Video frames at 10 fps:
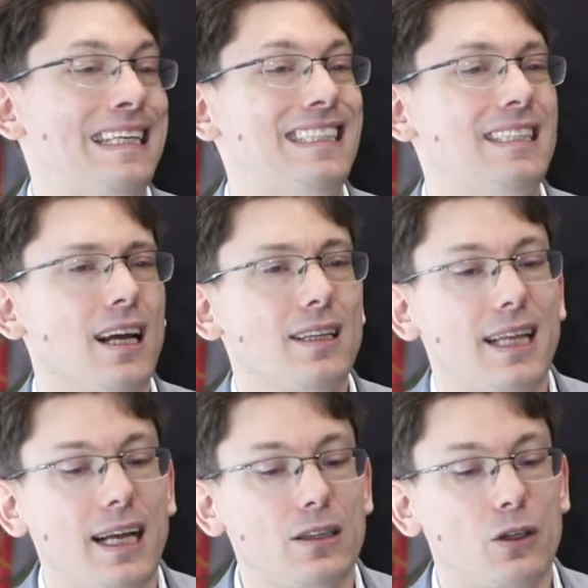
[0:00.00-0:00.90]
it's not
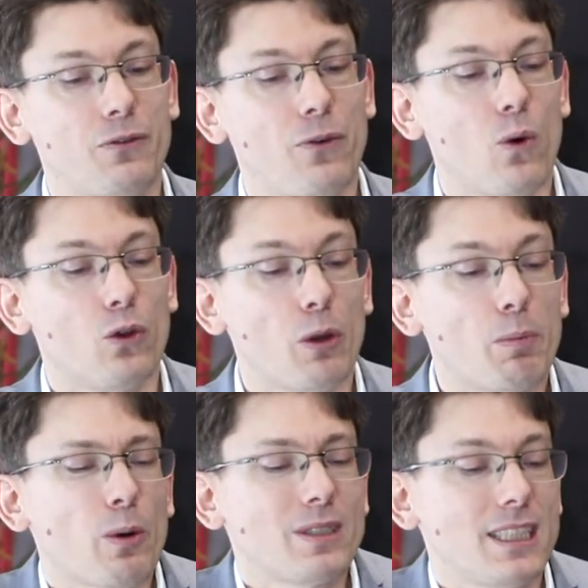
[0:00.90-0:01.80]
that the
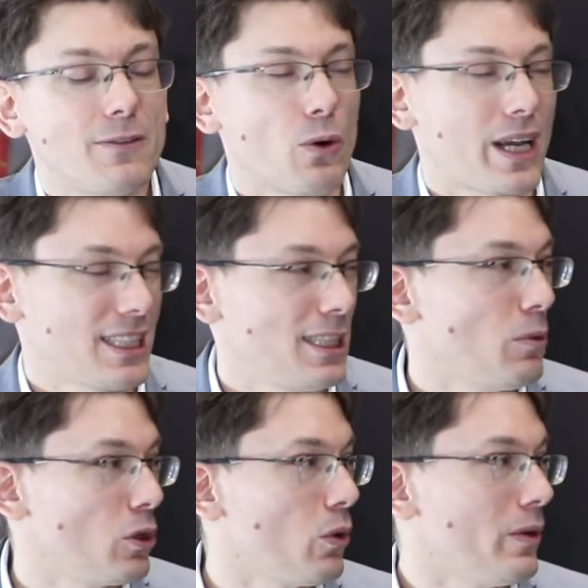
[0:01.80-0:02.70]
probabilistic forecasting
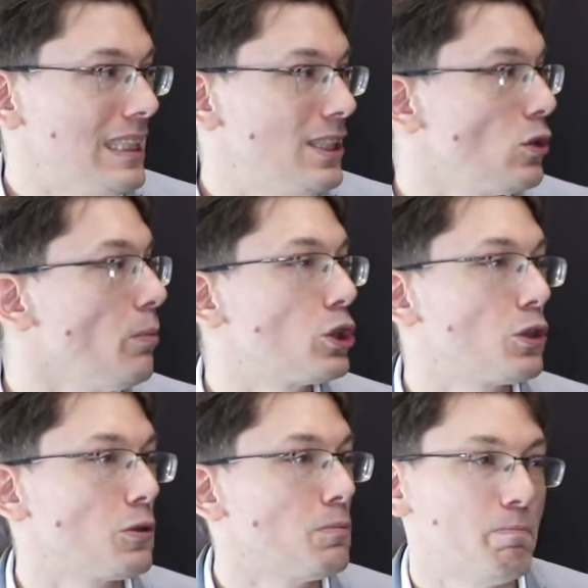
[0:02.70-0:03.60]
model is so
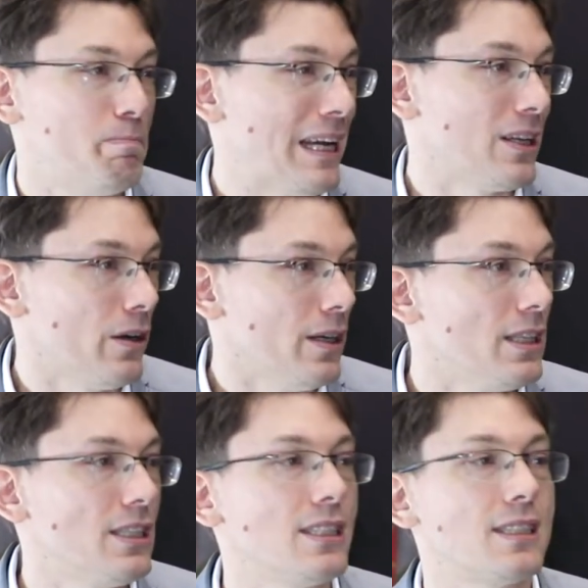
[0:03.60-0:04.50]
much better.
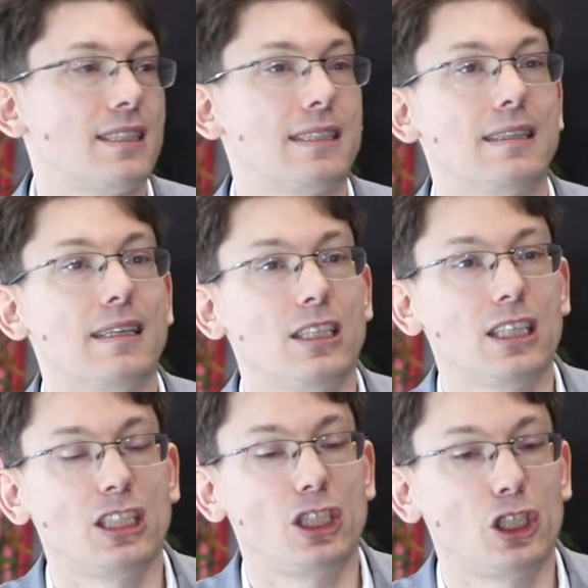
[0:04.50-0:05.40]
It is
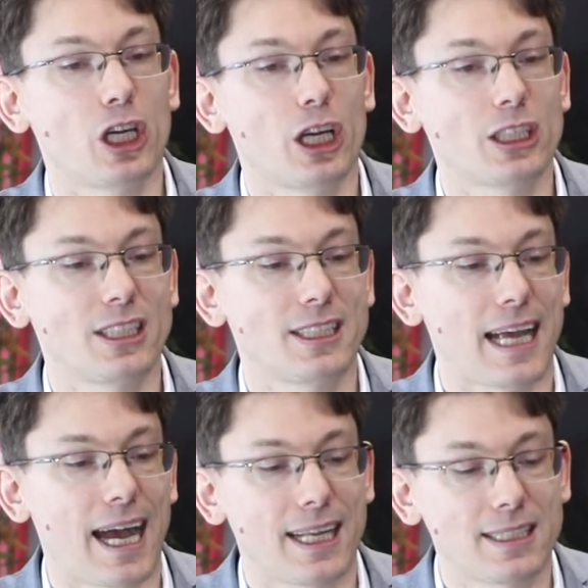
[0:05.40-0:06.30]
just
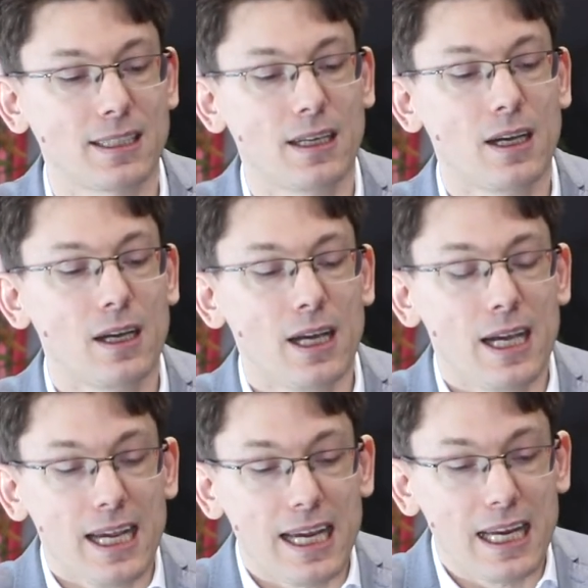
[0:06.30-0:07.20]
that
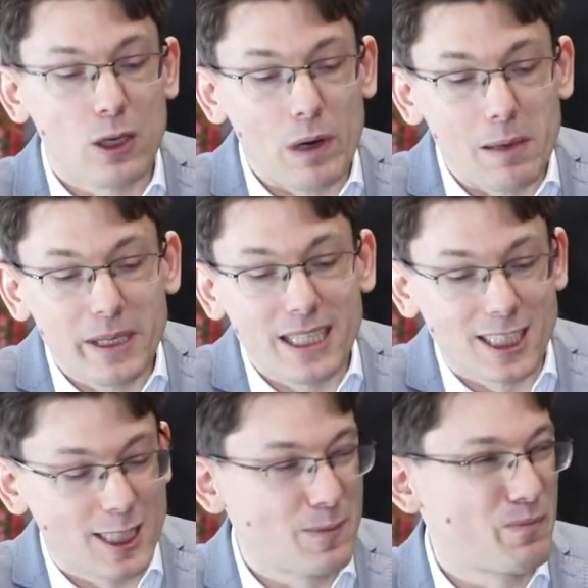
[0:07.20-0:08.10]
it will be
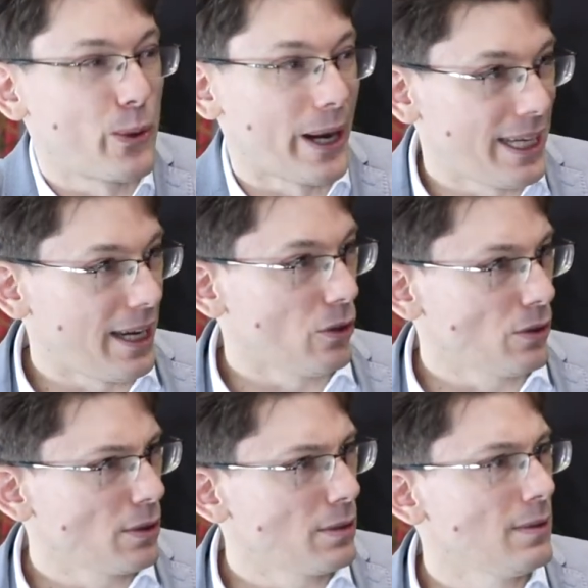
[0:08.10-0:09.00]
spread out